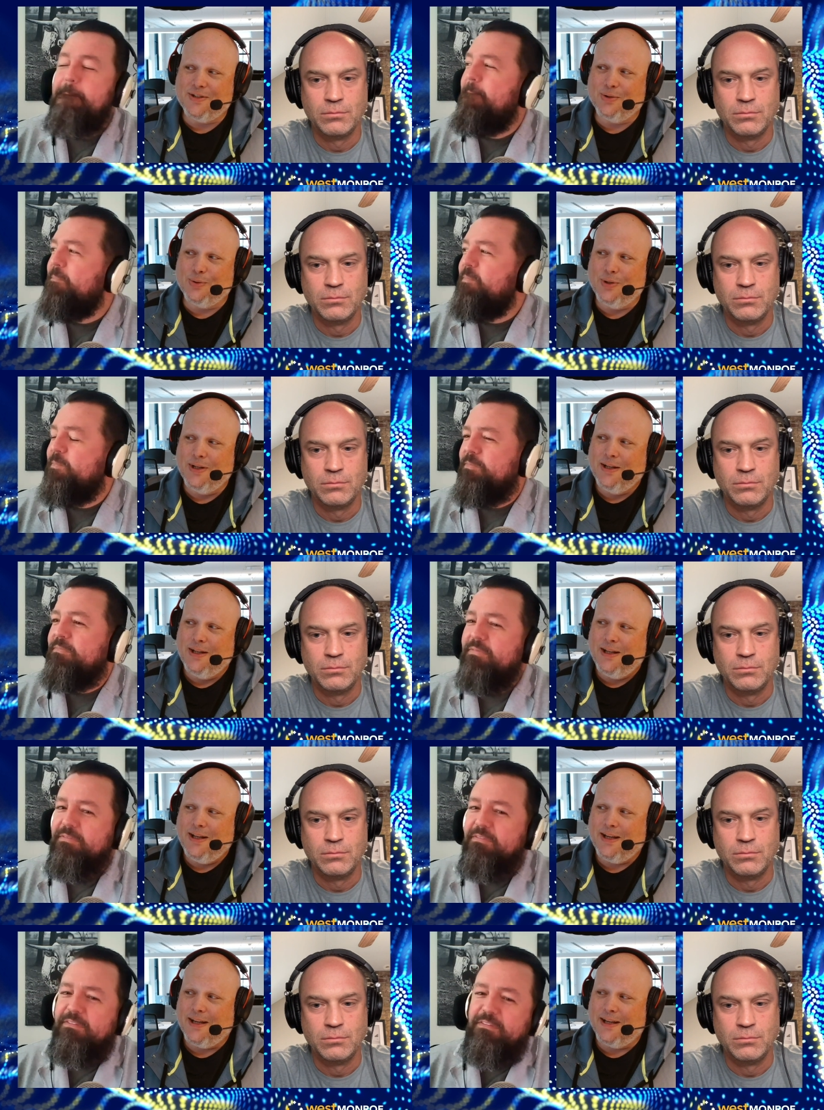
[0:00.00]
Speaker 1: 2,
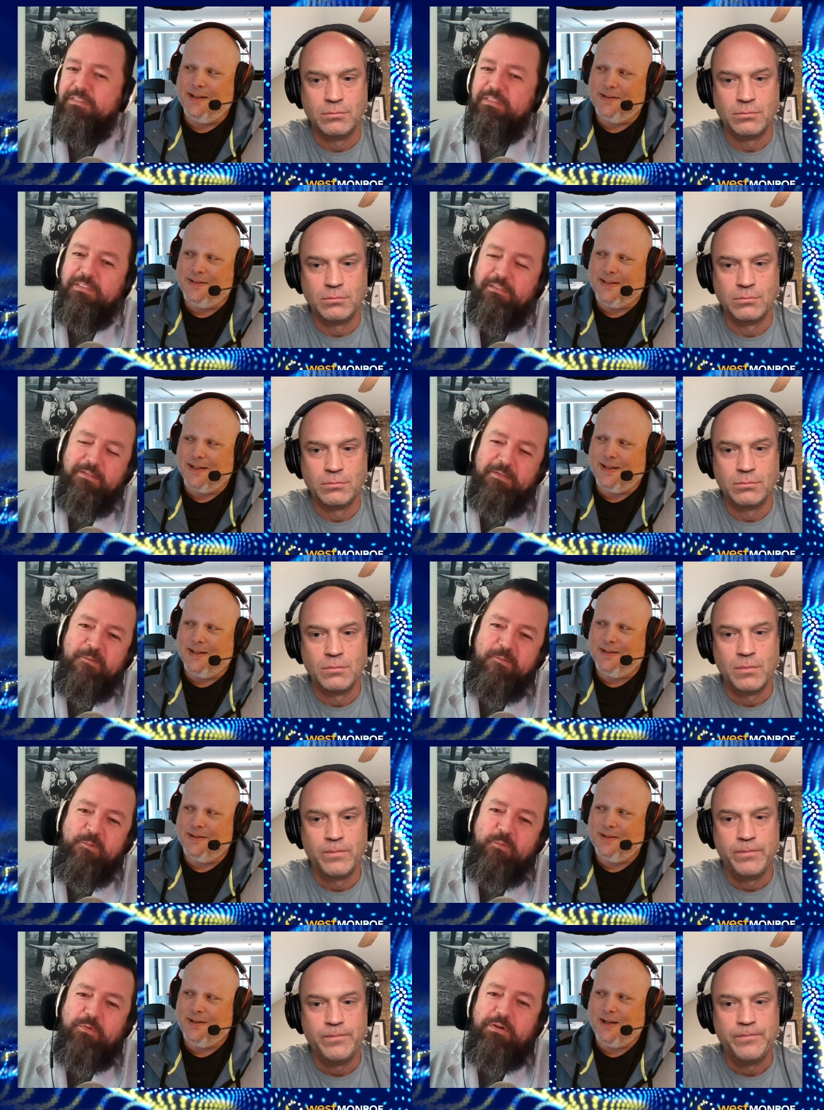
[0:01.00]
and
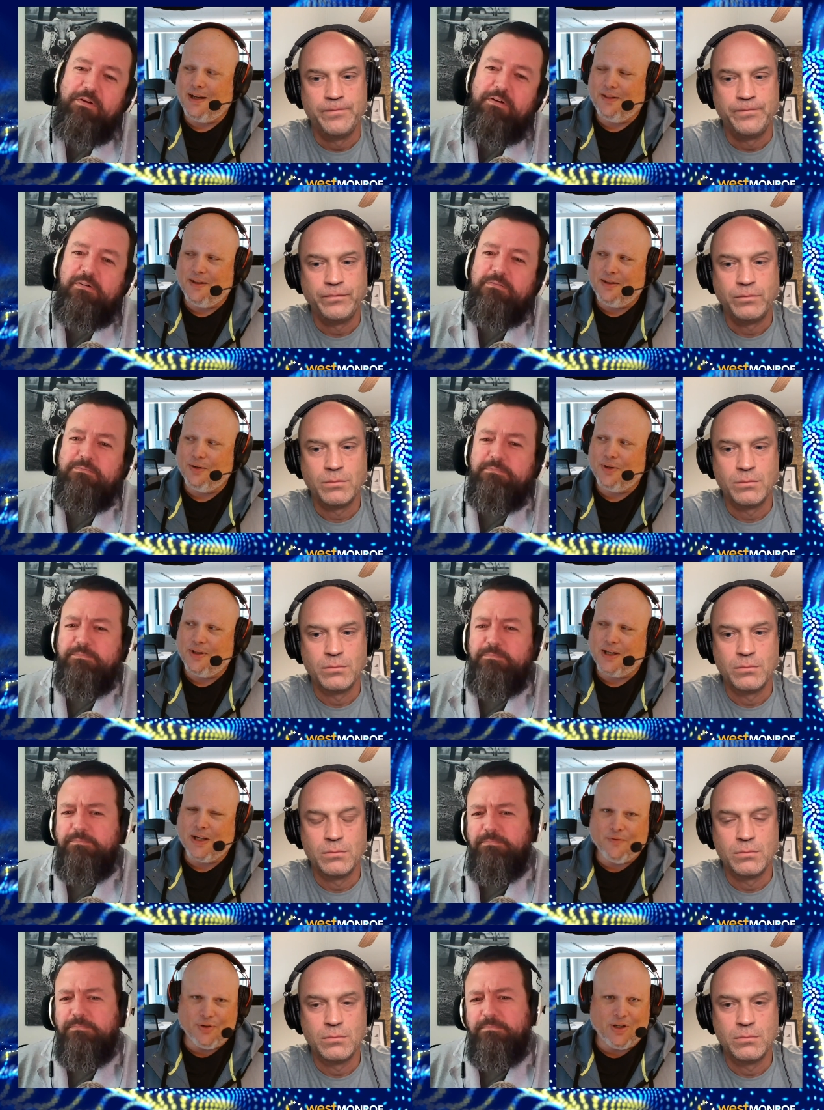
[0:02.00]
I think the only
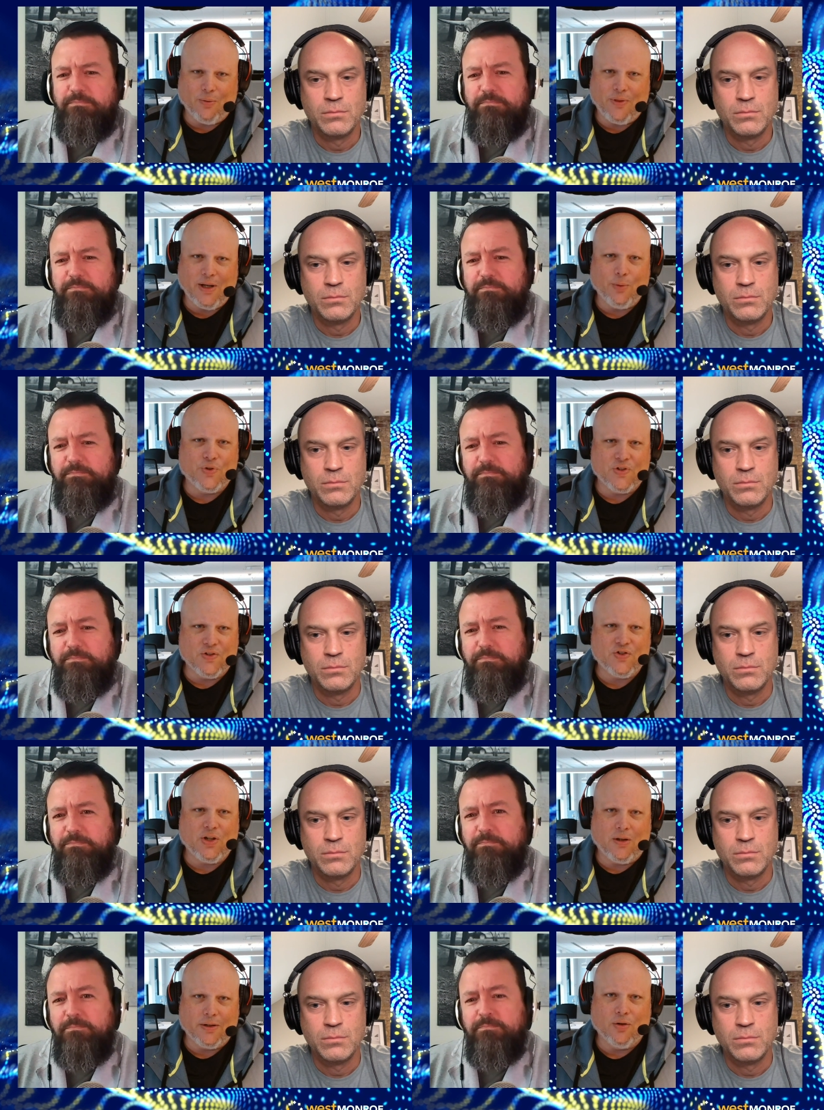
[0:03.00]
thing I ever did with that was
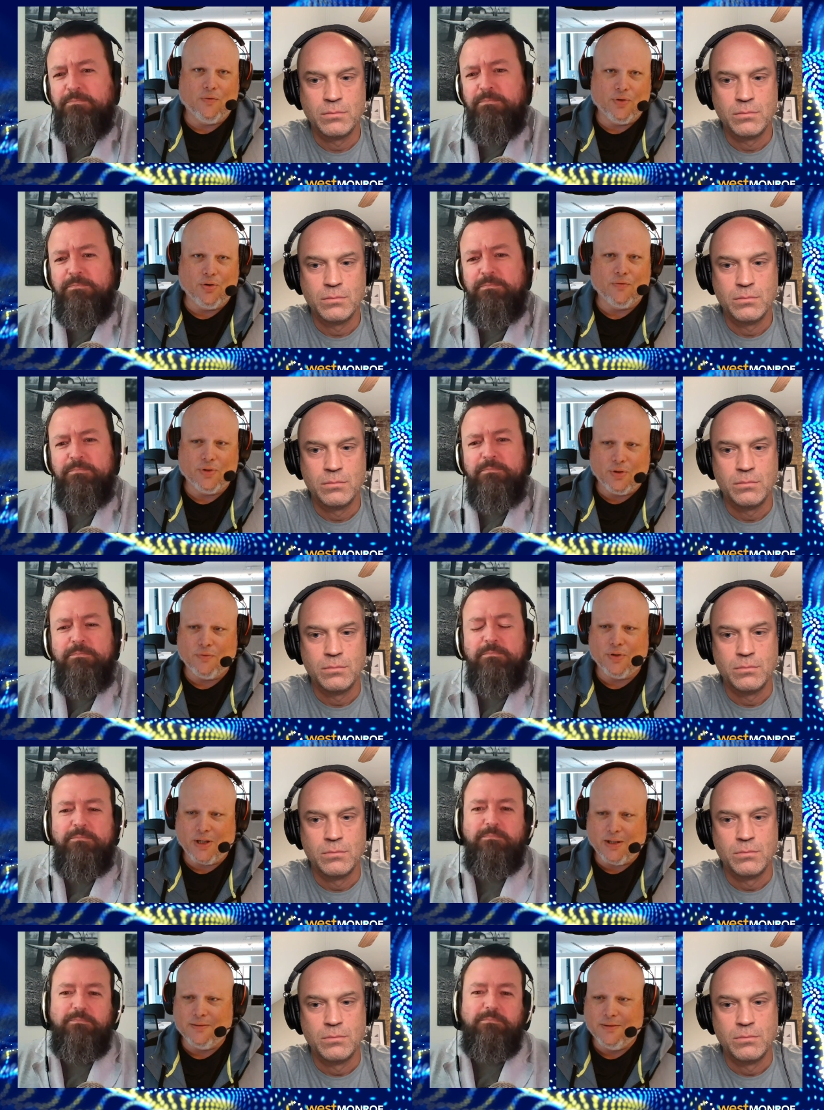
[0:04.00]
install it over and over and over
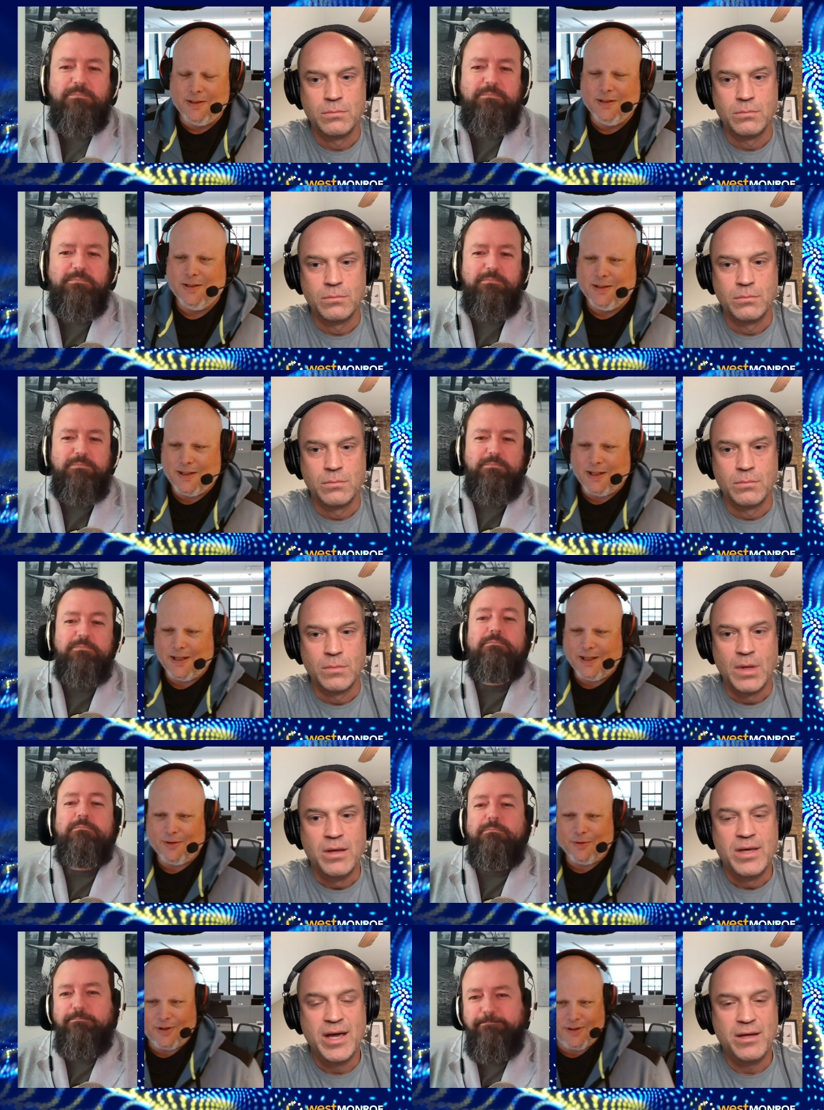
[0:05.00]
again.
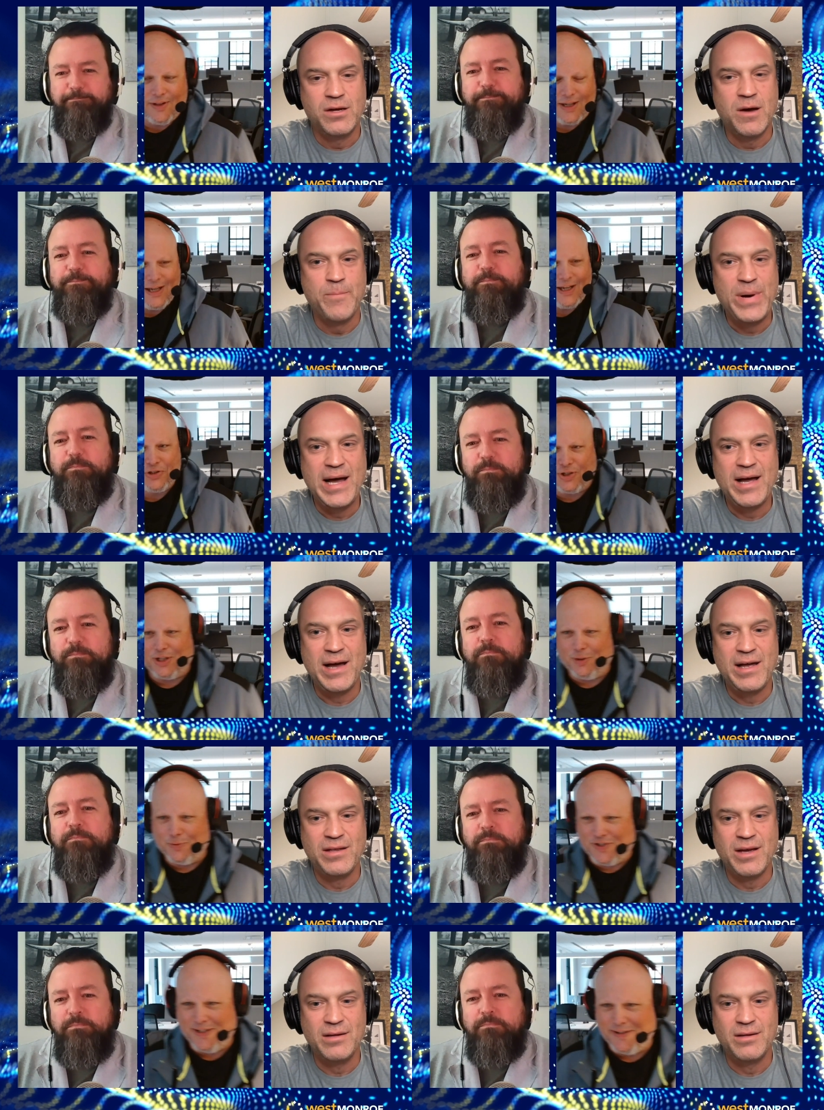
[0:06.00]
I
Speaker 2: don't think I actually
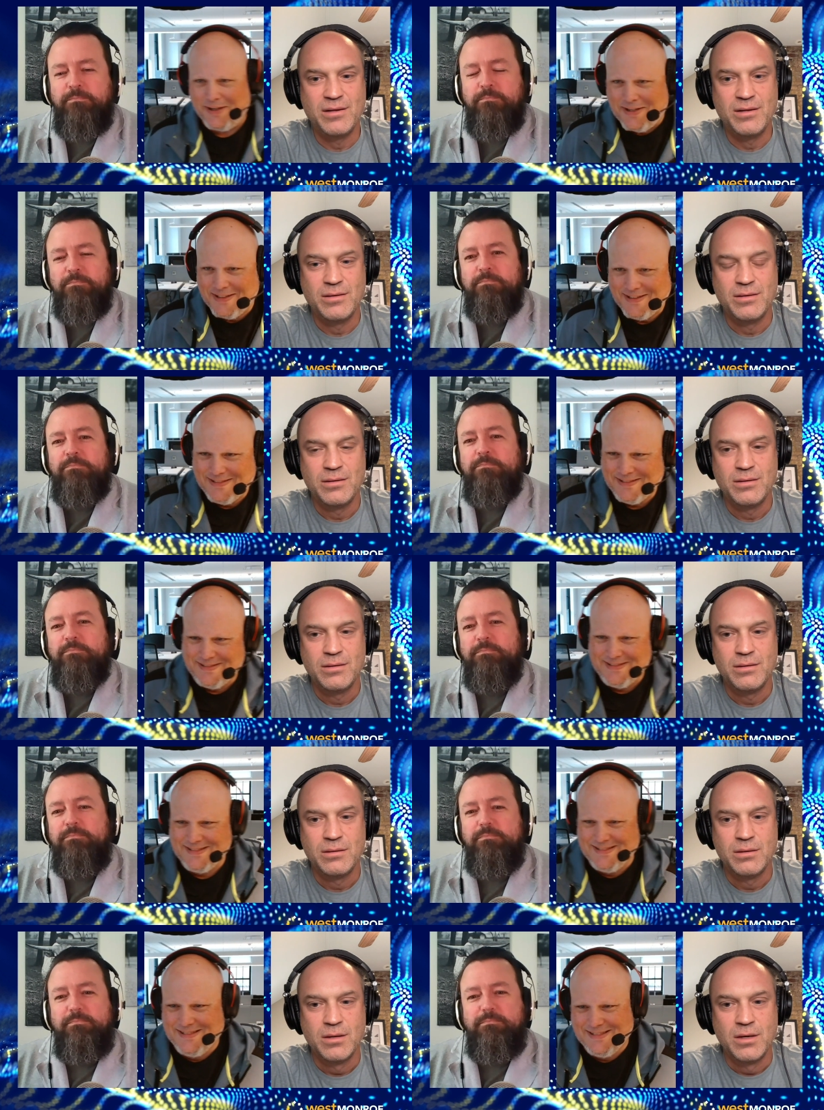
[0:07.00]
used it.
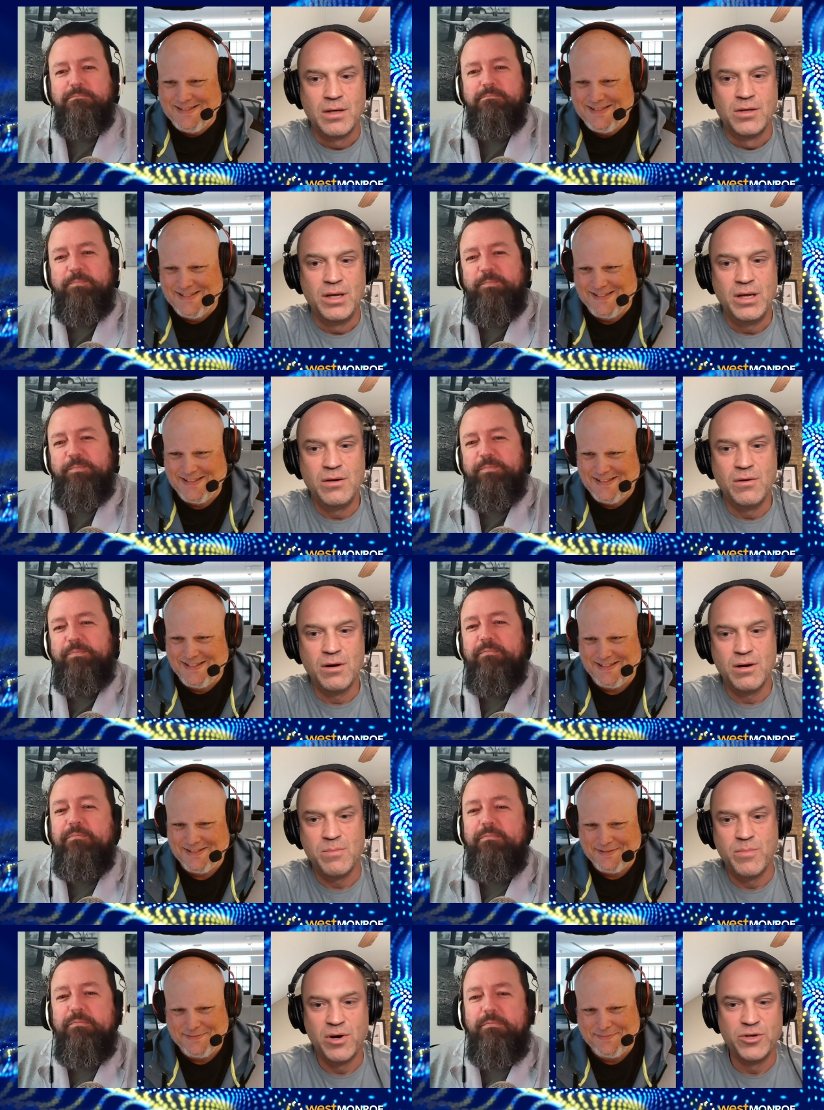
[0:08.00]
In order to
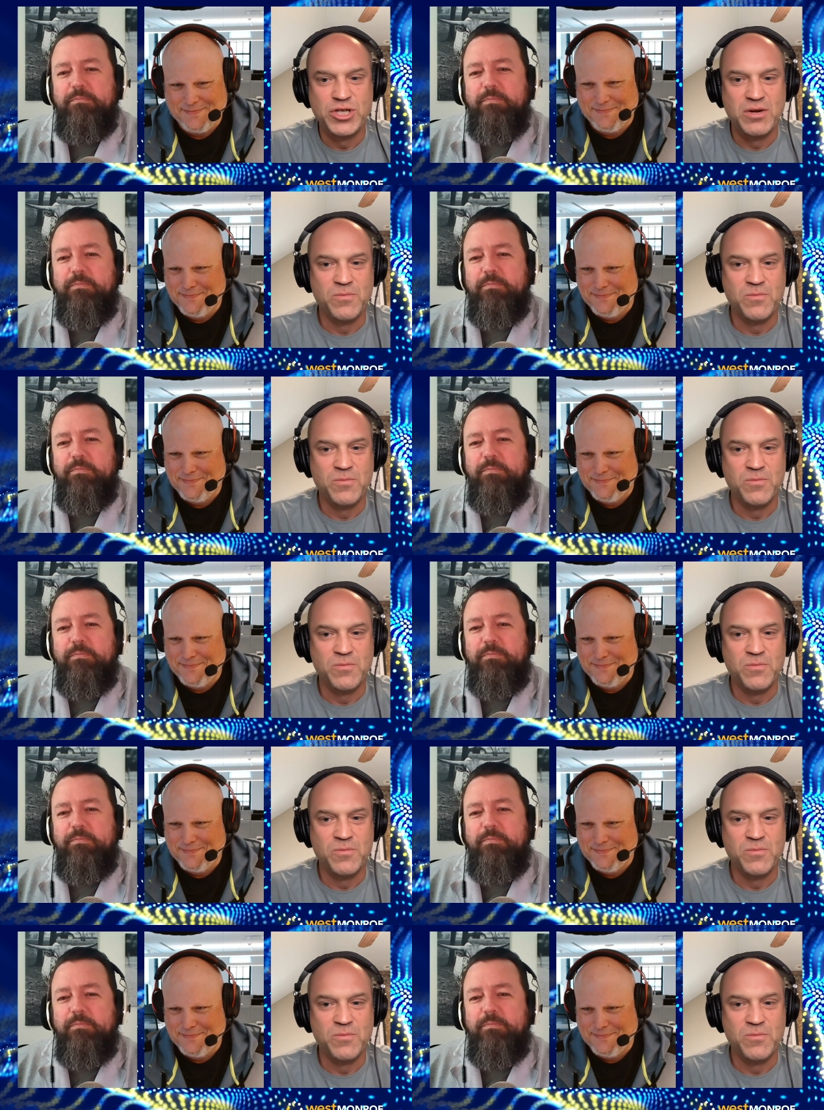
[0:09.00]
merge it